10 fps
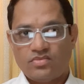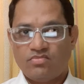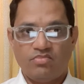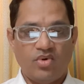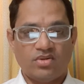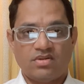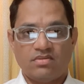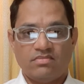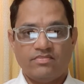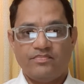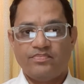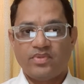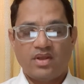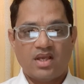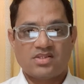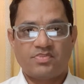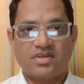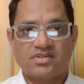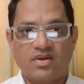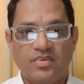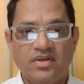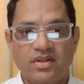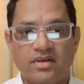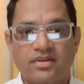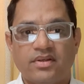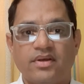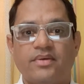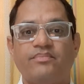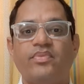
Both aspects have been taken care.